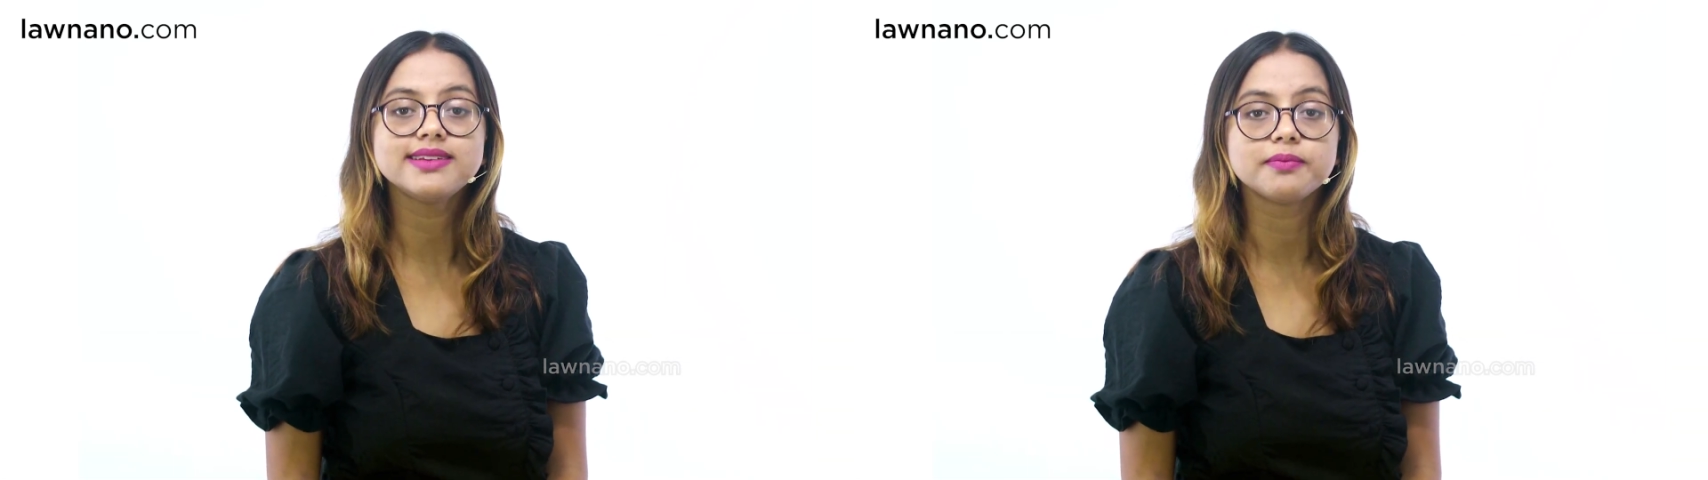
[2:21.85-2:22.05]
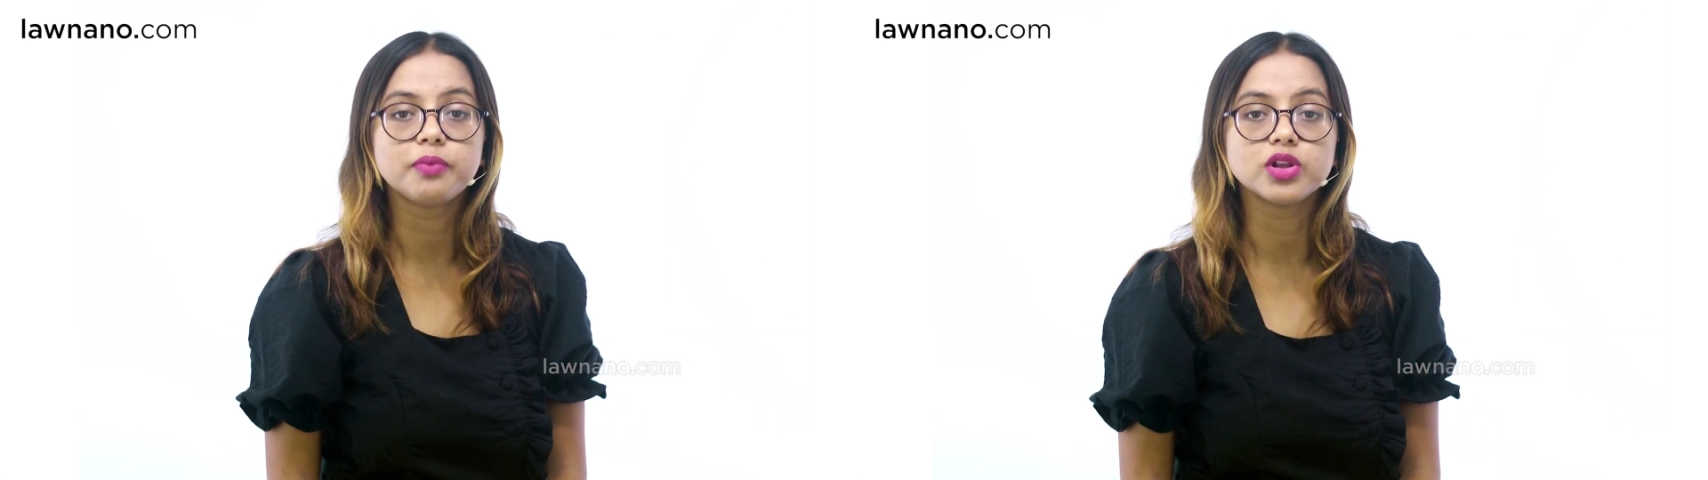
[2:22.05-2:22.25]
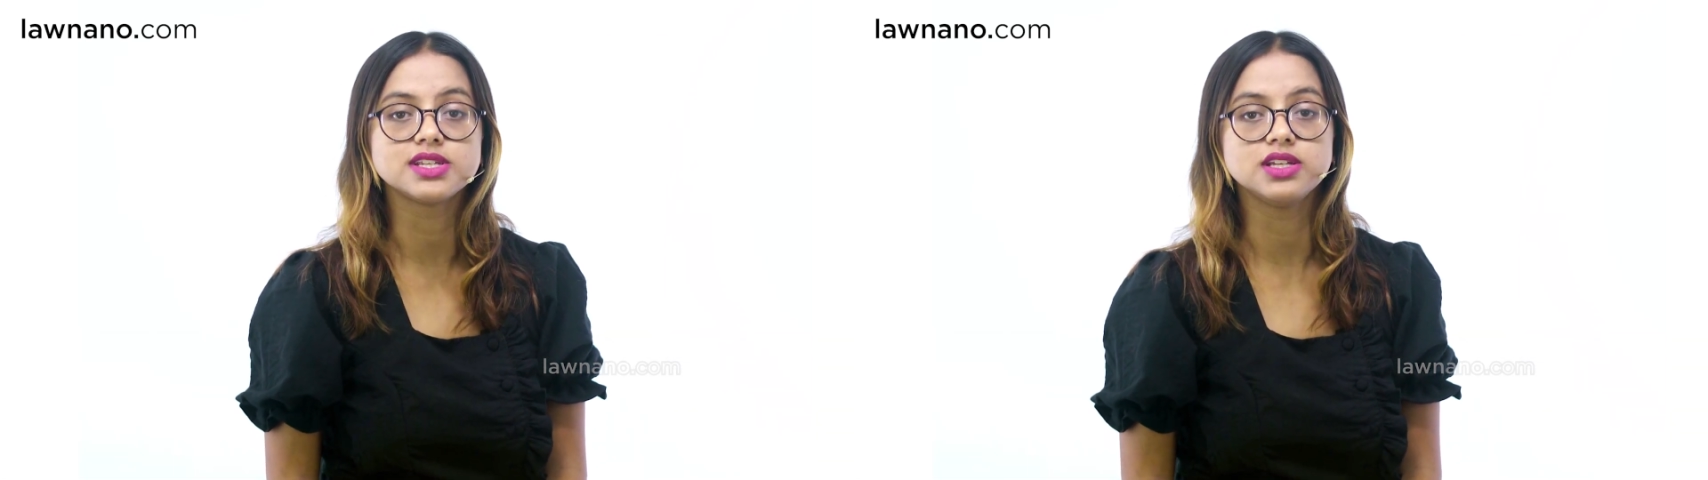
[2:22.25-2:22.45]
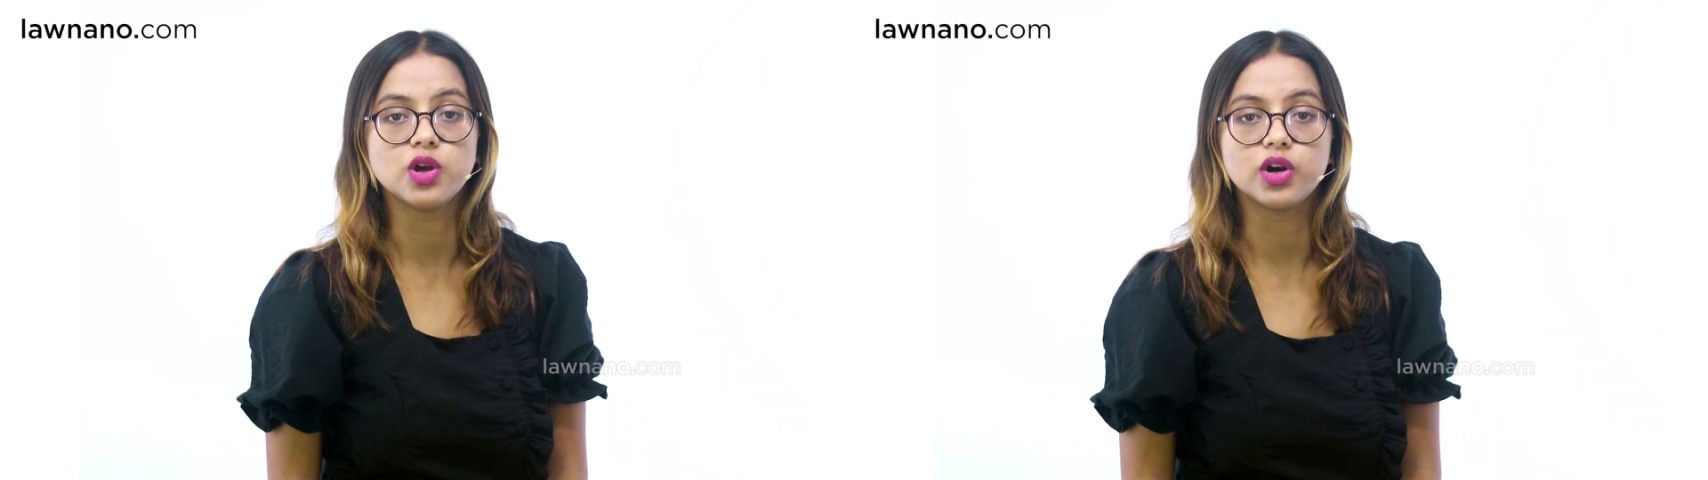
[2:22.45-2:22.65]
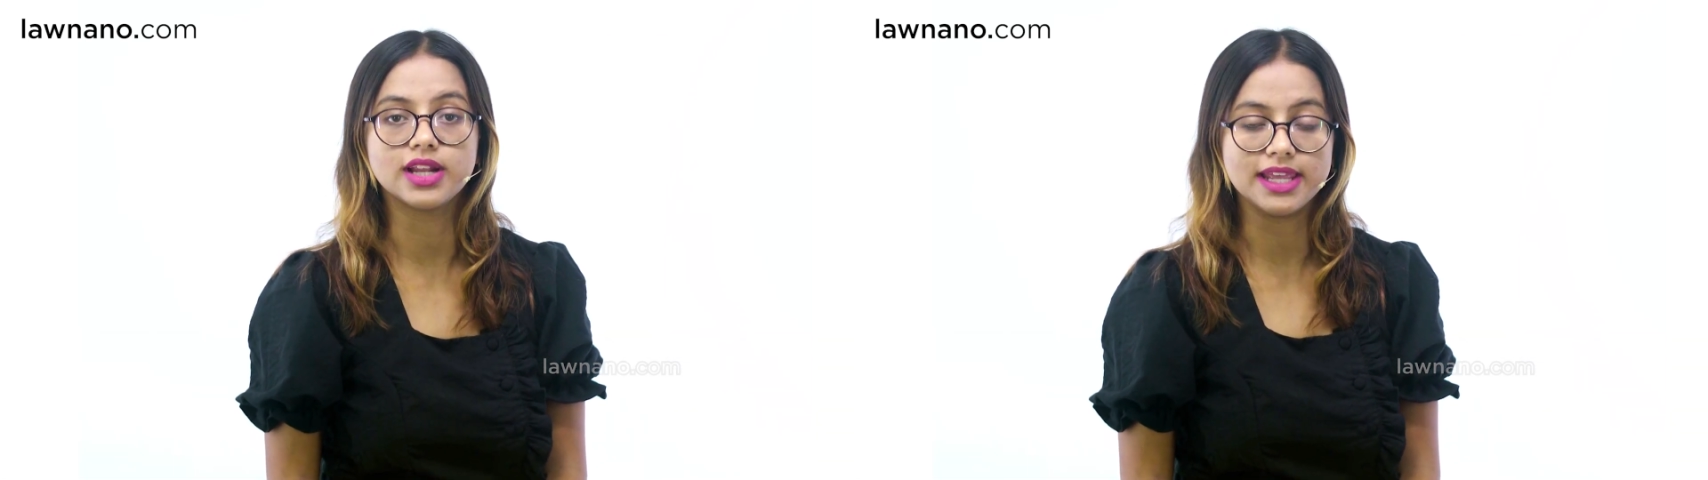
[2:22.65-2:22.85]
supporting
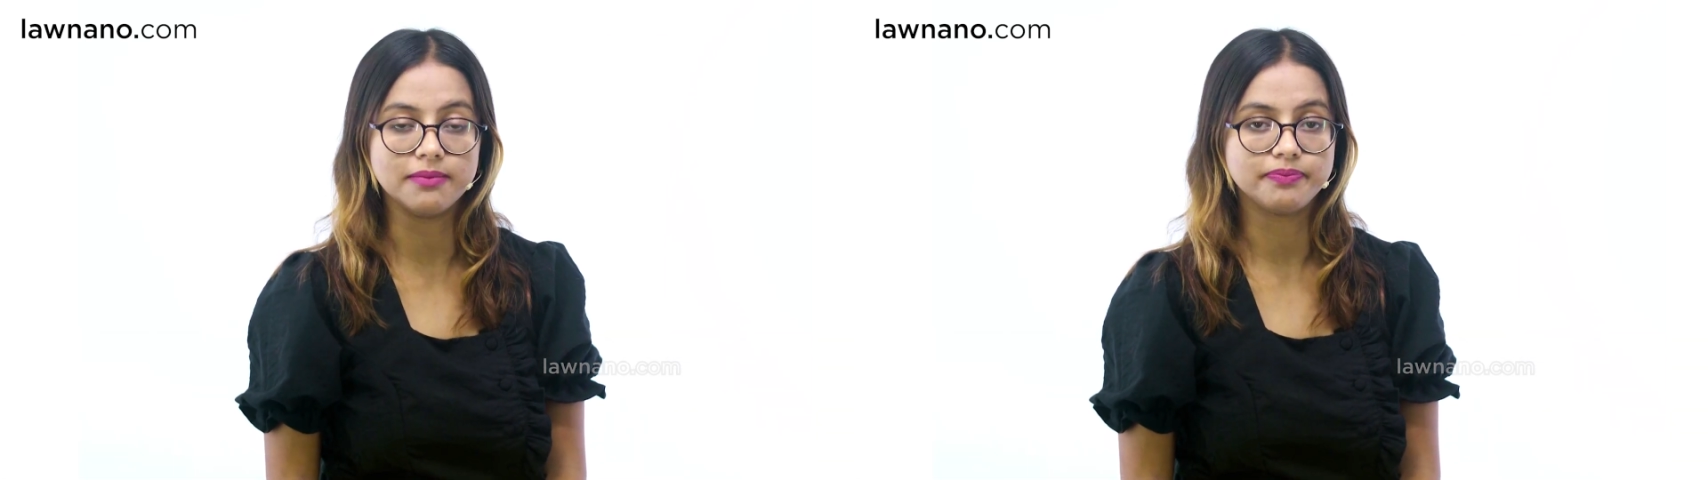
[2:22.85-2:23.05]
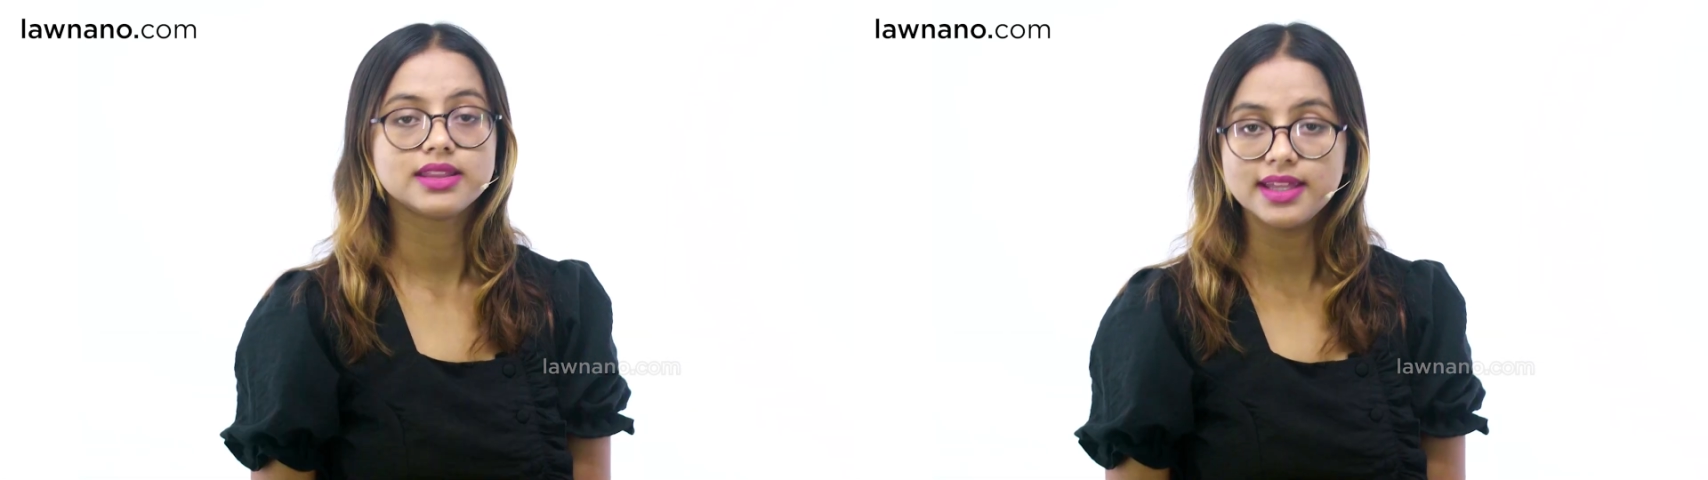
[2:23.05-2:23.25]
your claim.